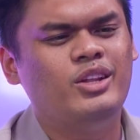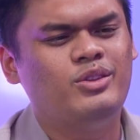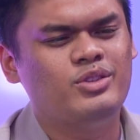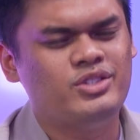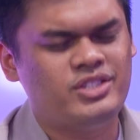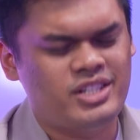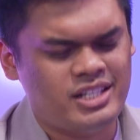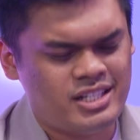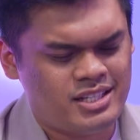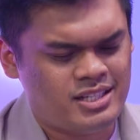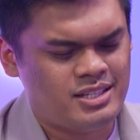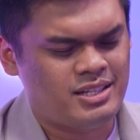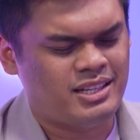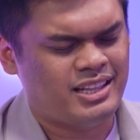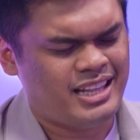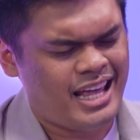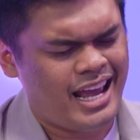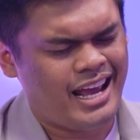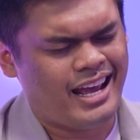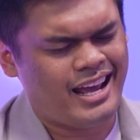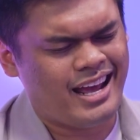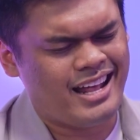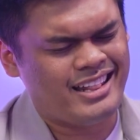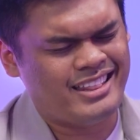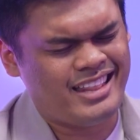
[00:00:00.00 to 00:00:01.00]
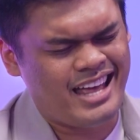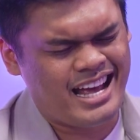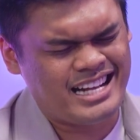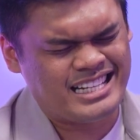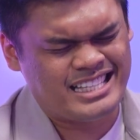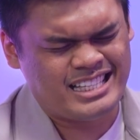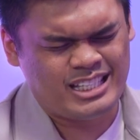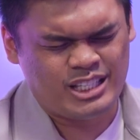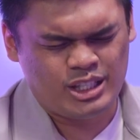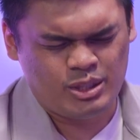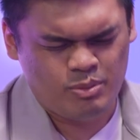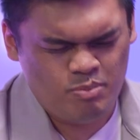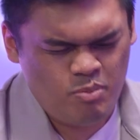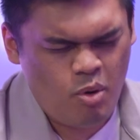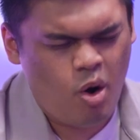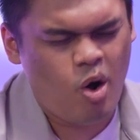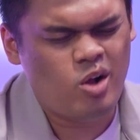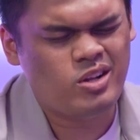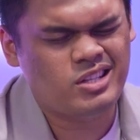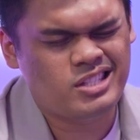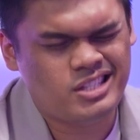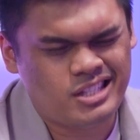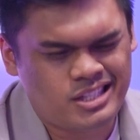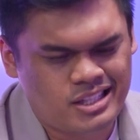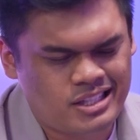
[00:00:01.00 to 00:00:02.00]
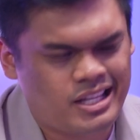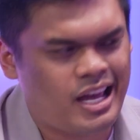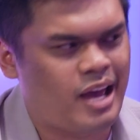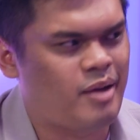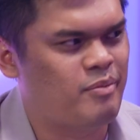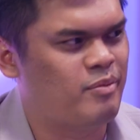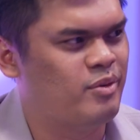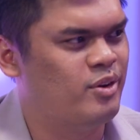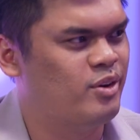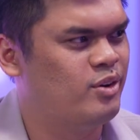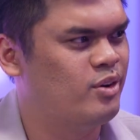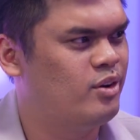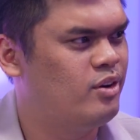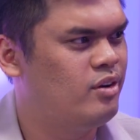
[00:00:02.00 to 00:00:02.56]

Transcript: to just take that small step, to